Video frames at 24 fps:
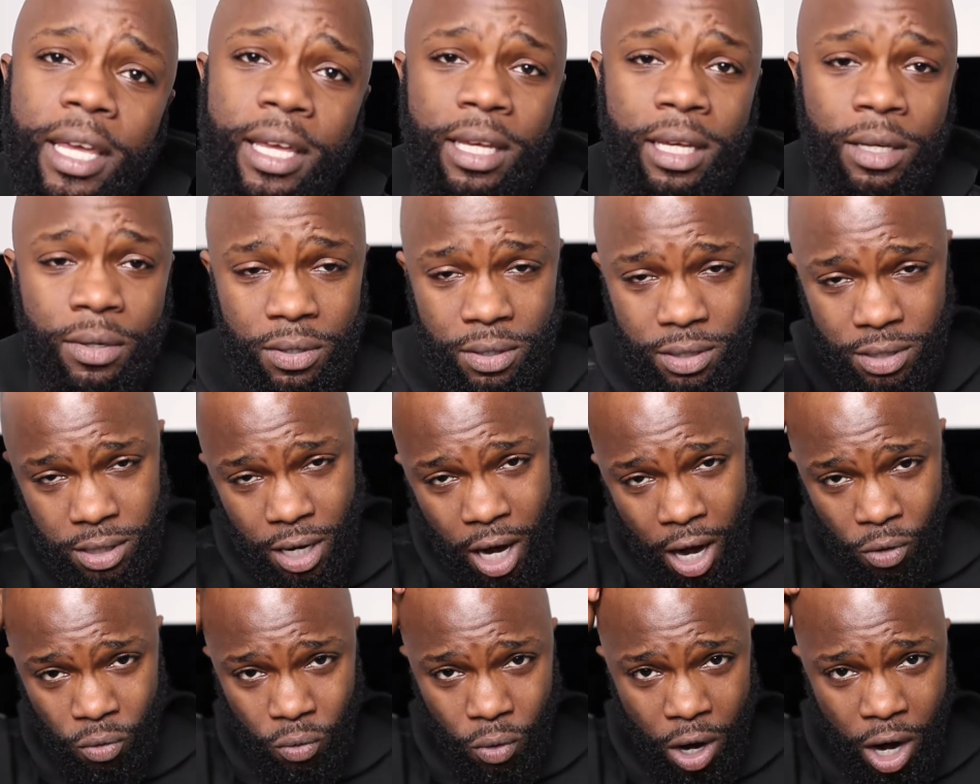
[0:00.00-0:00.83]
He was
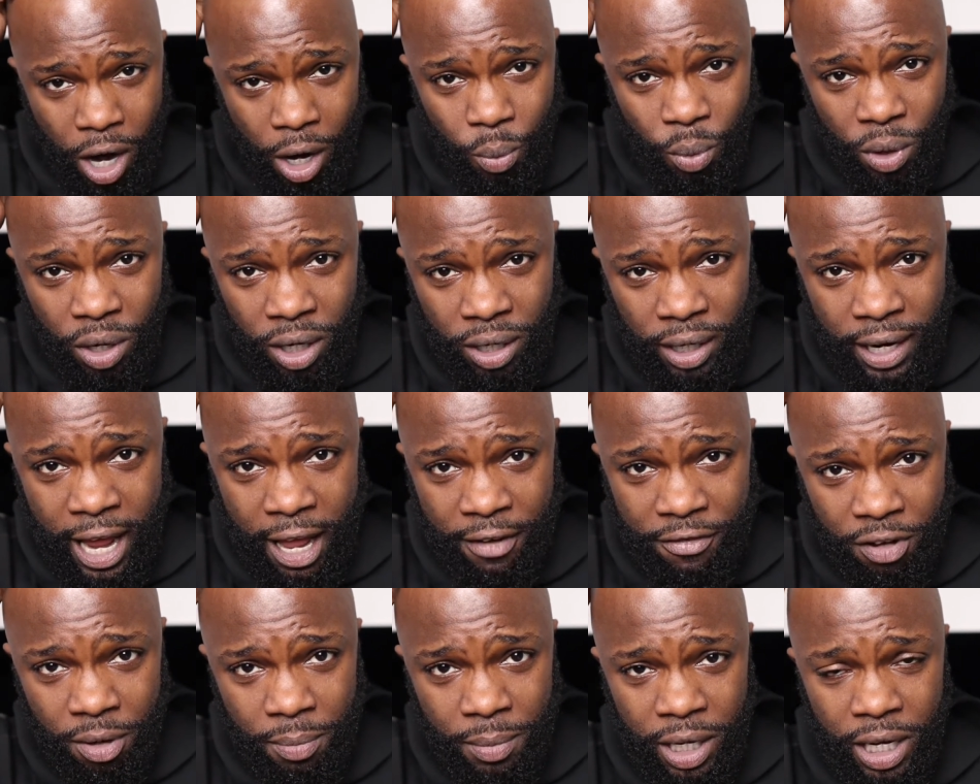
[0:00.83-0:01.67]
like, right, we're going to
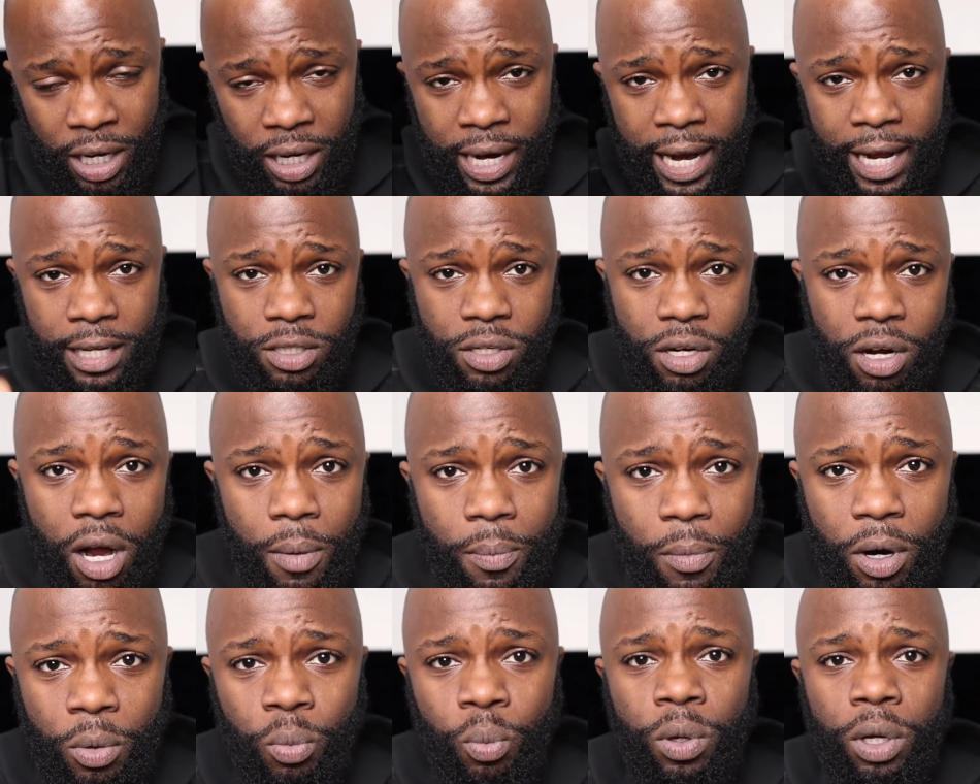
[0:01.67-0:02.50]
have him here, lads.
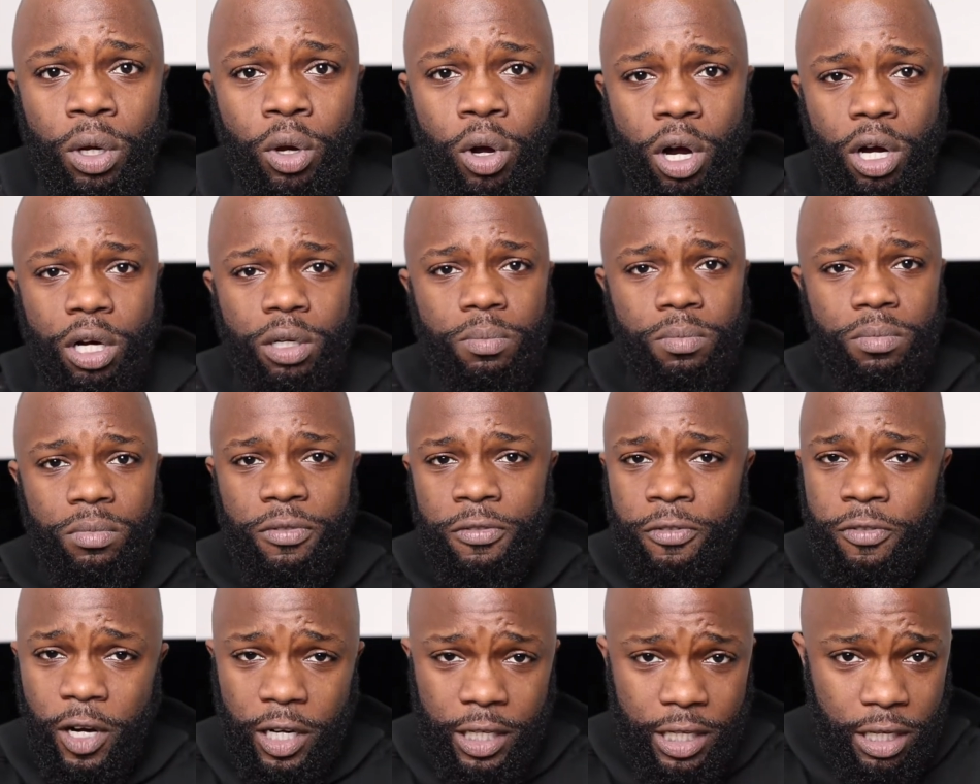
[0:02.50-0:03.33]
Come on, we got him.
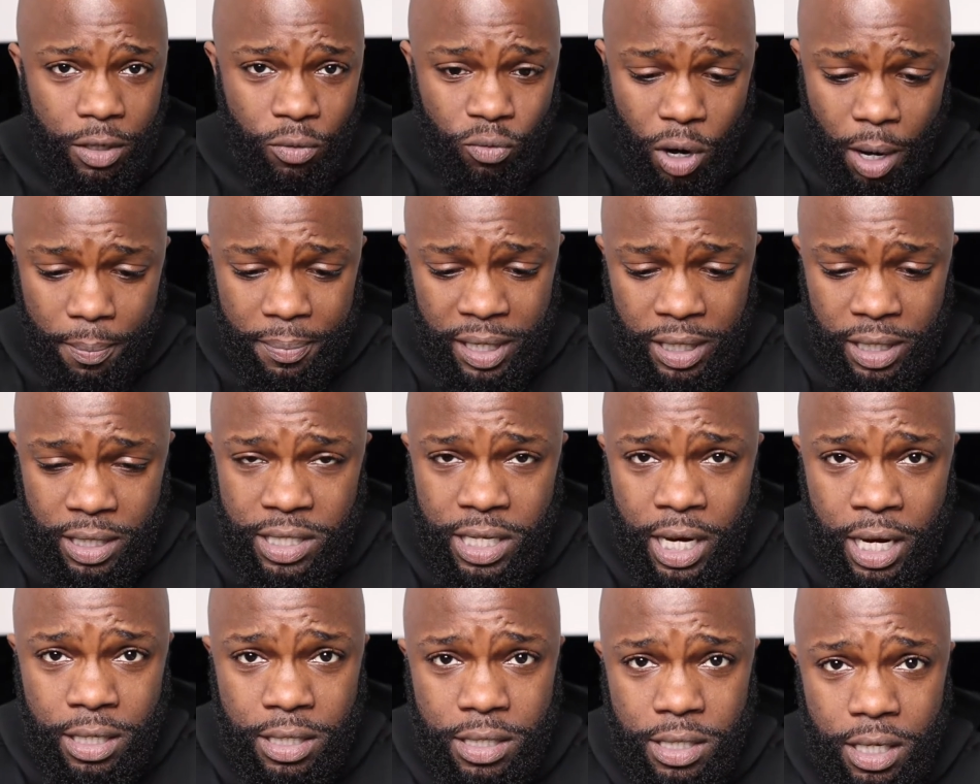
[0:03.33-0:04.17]
Fucking rubbing his
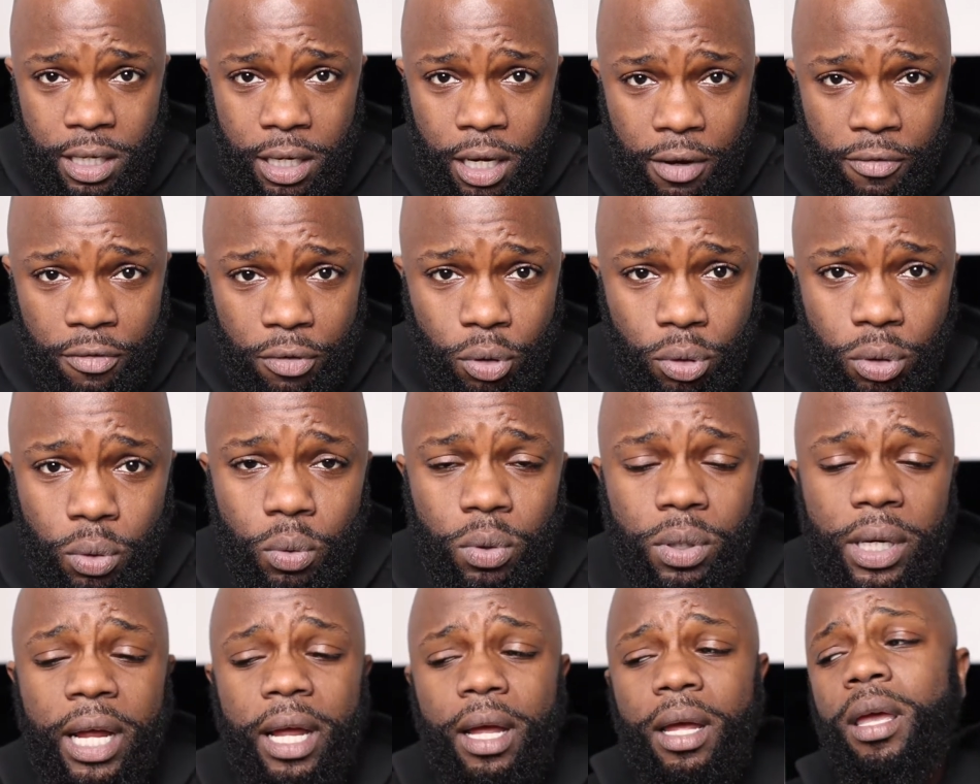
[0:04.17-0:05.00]
hands together and
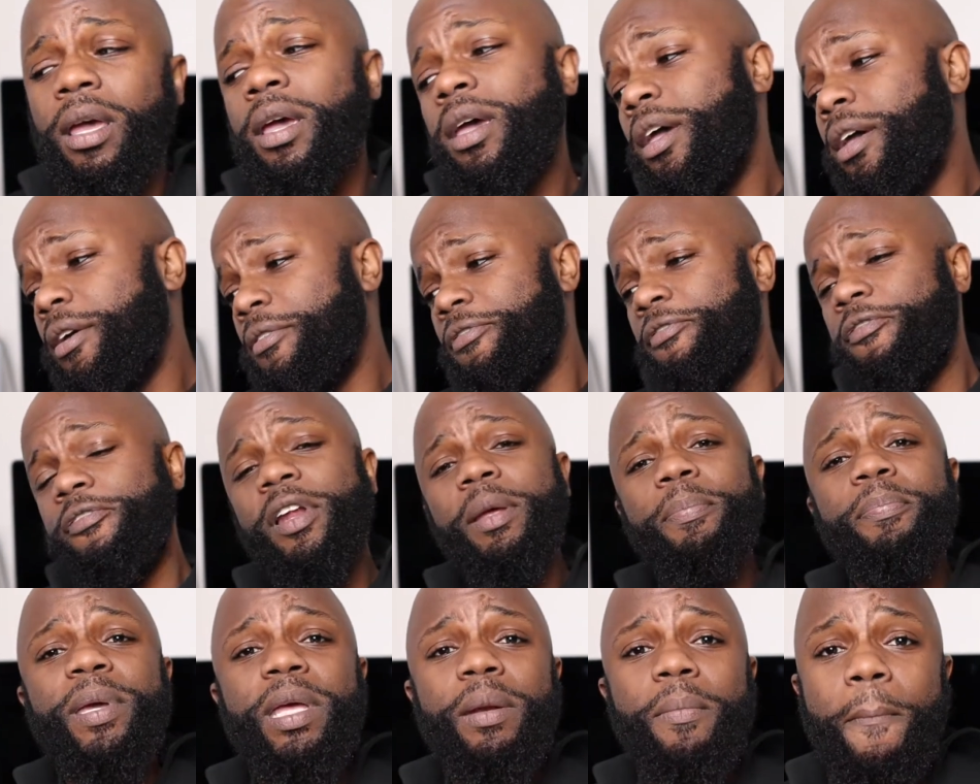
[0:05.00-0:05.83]
all that.
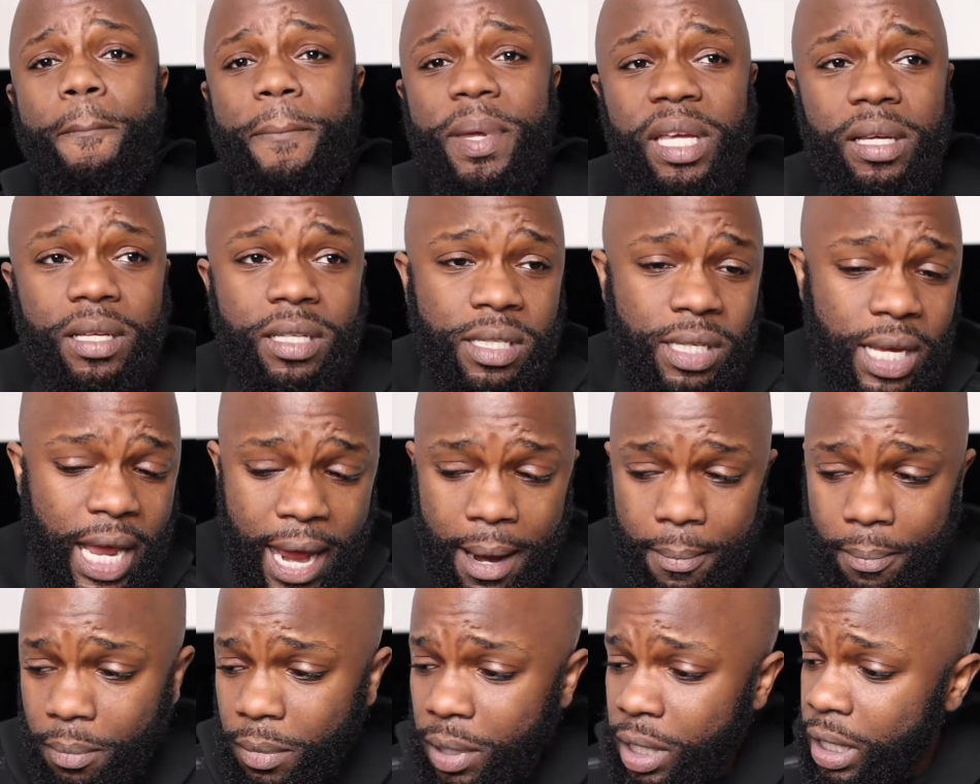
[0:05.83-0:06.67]
Flipping Big Sam.